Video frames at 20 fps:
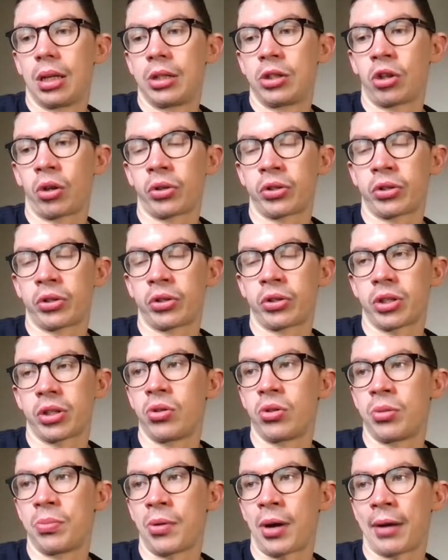Johnson to
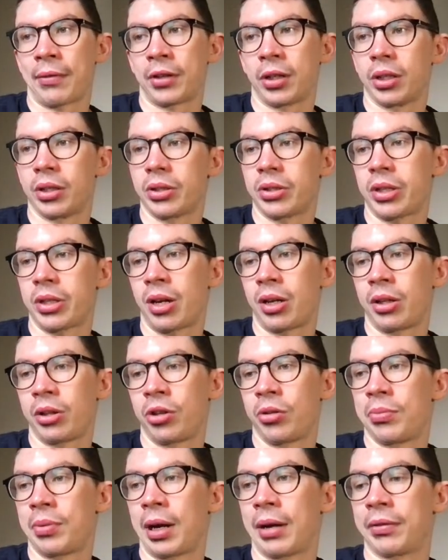Dubravka, start
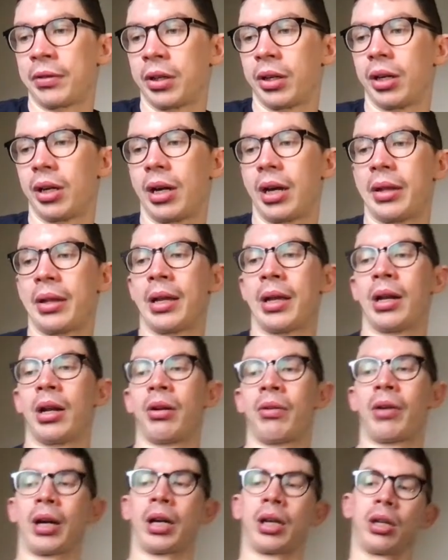Dubravka, and then
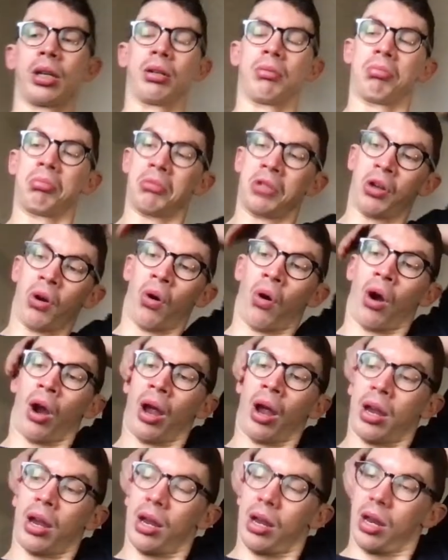I reckon you're
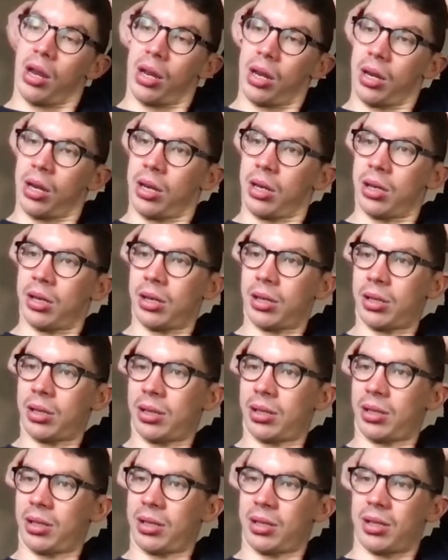right.
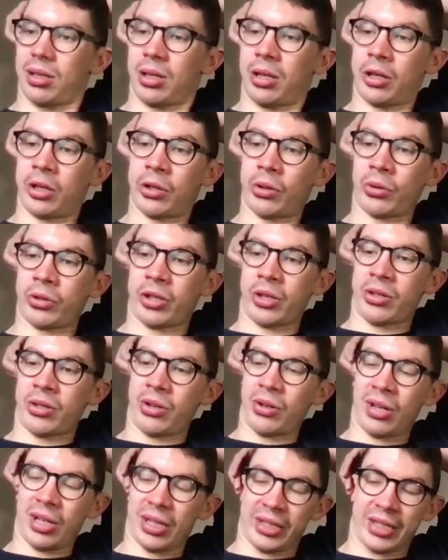You could also
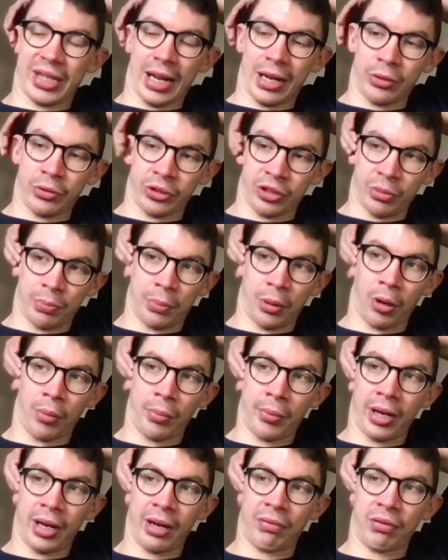do Lascelles to
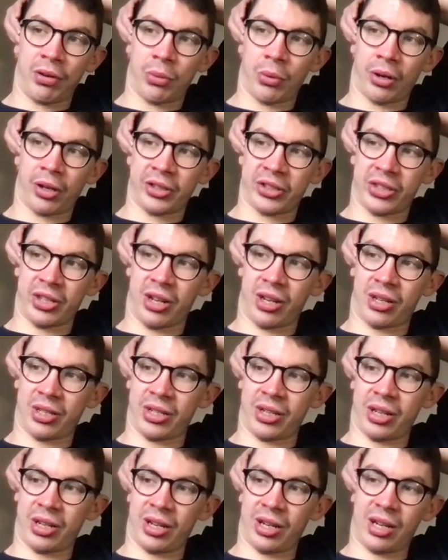Botman if you want to start
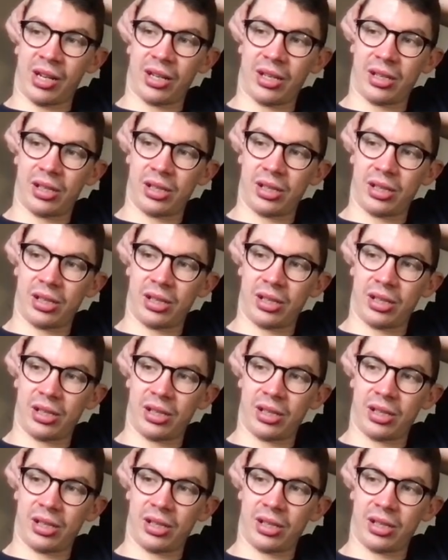Turner.